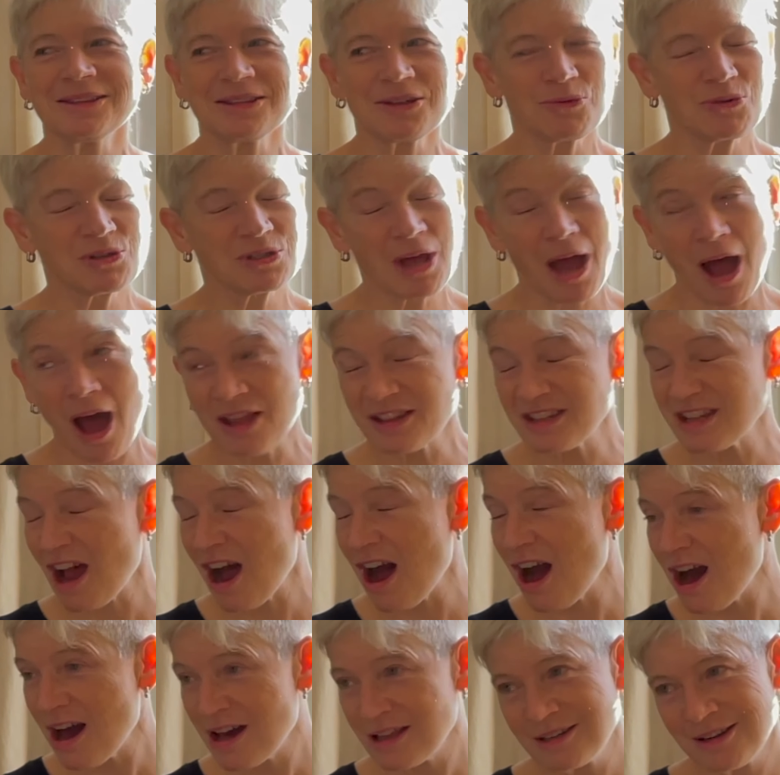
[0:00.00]
there was a
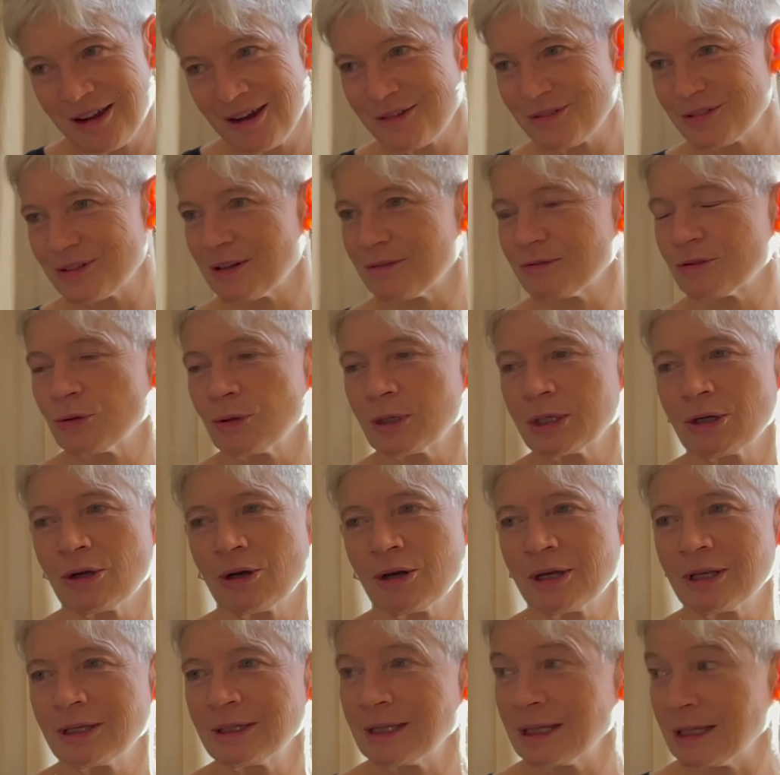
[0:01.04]
ton of stuff going
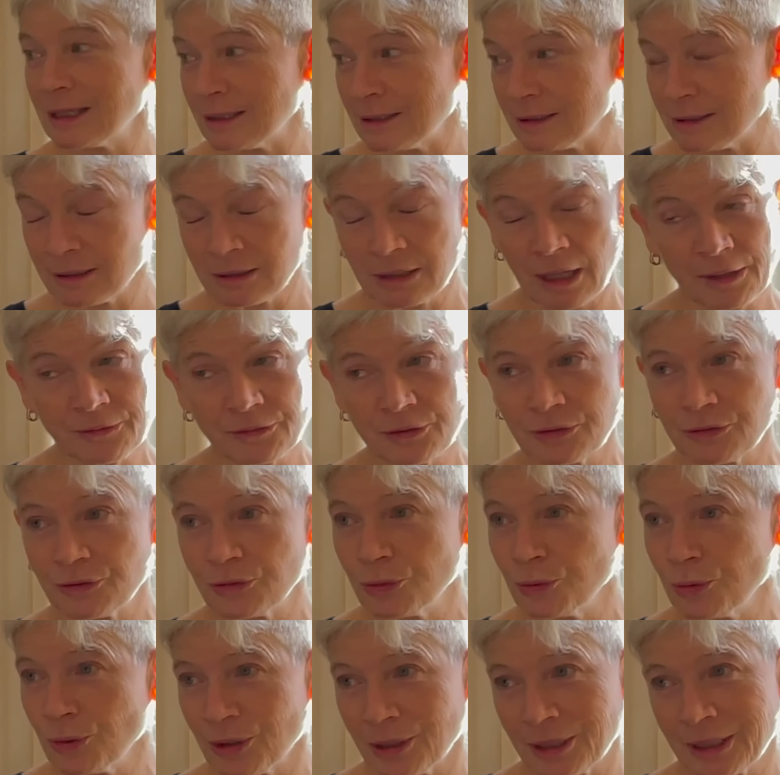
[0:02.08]
on and lots of
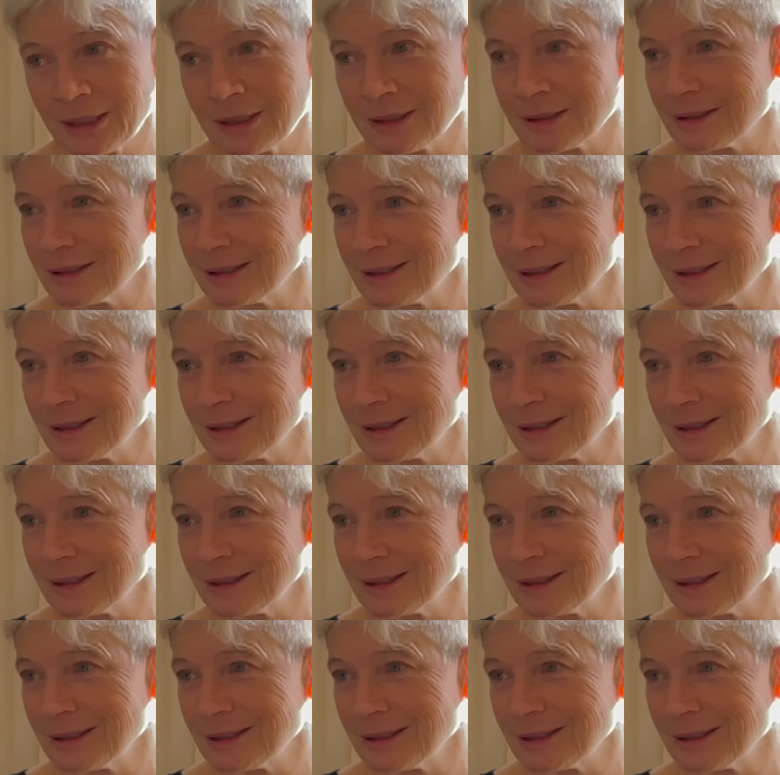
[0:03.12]
touring.